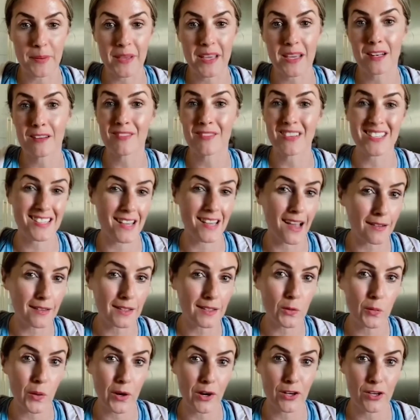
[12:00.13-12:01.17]
pin of
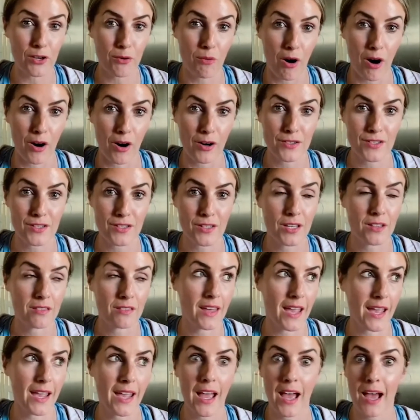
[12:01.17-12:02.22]
exactly where you are so that
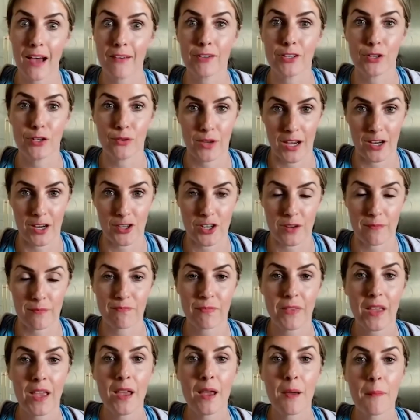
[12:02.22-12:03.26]
they have a location.
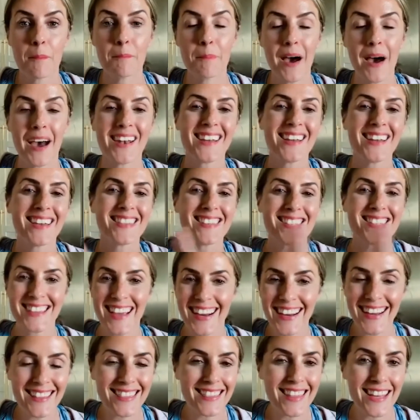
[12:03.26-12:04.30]
But the
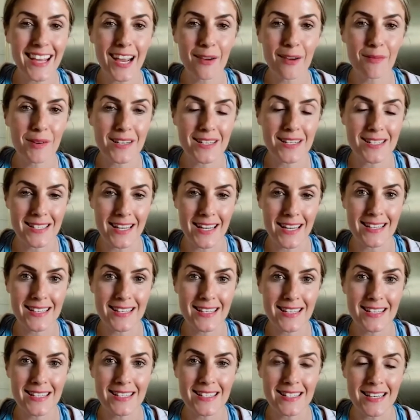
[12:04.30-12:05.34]
second thing I want to say to
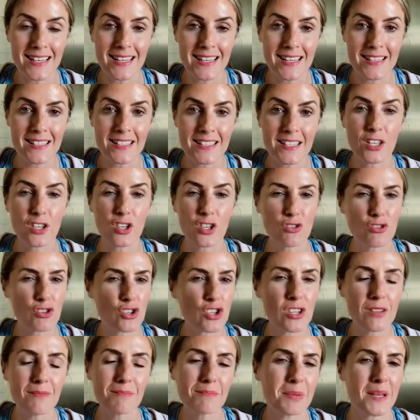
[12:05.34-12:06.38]
this is you
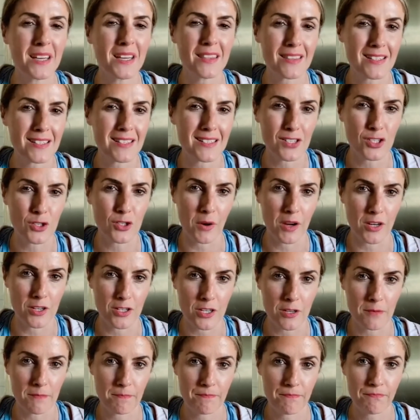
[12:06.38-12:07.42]
shouldn't be in this
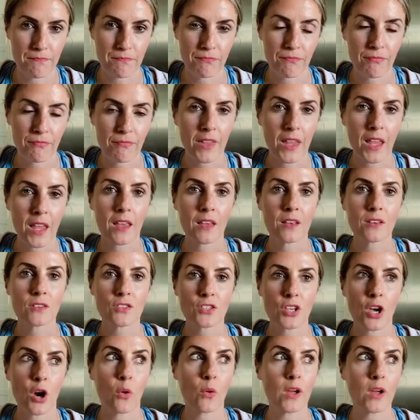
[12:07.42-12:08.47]
situation.
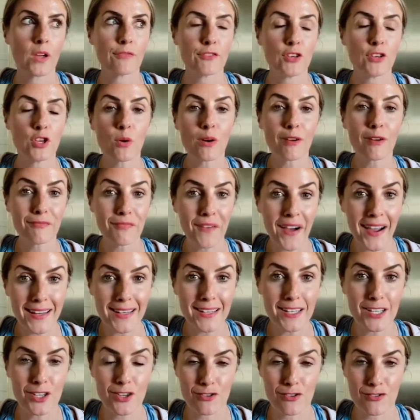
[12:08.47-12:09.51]
So if you are
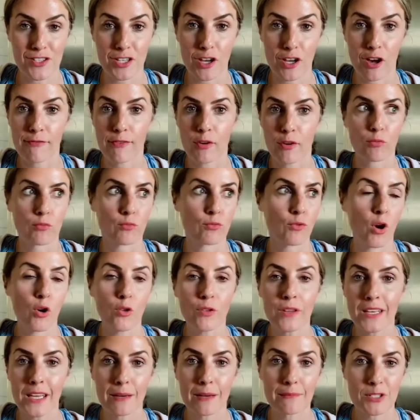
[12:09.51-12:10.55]
finding yourself
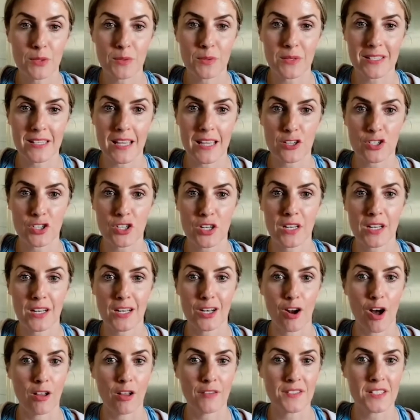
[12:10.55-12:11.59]
rolling up to a session
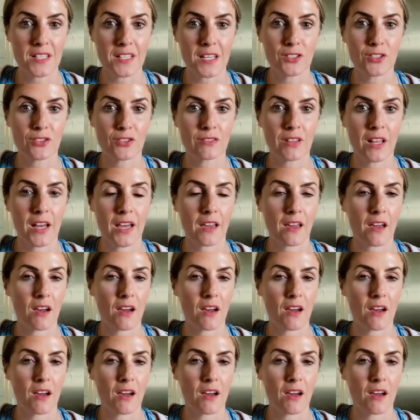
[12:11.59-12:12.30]
and all of a sudden you're like,